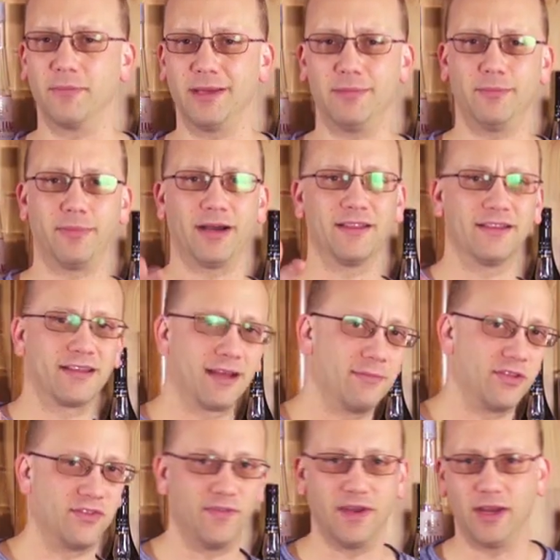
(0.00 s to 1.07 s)
Maybe by the time
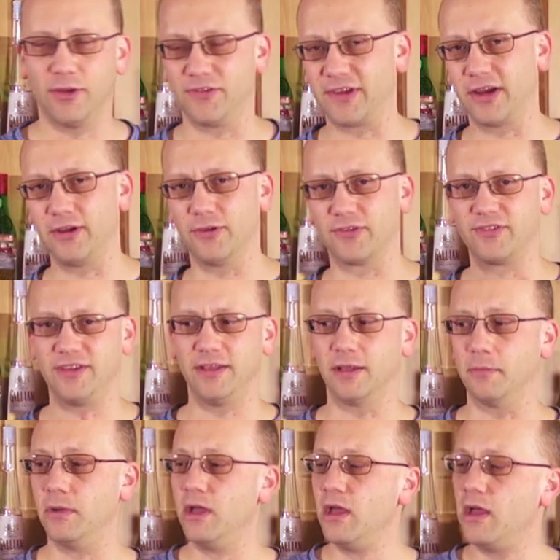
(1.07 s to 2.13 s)
this video is out, you'll see
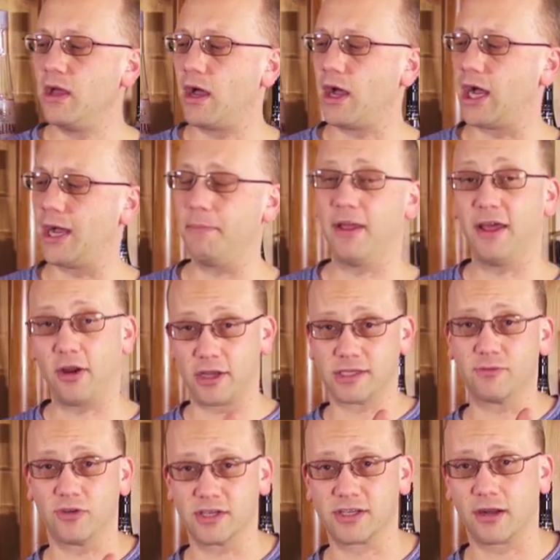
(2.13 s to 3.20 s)
them um, at
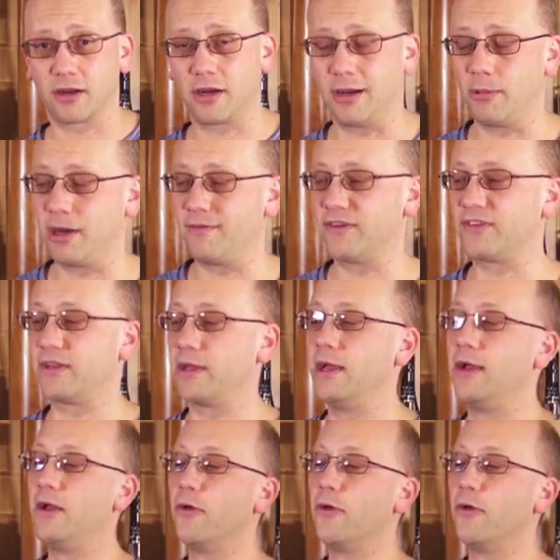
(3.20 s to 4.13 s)
awesomedrinks.com, obviously.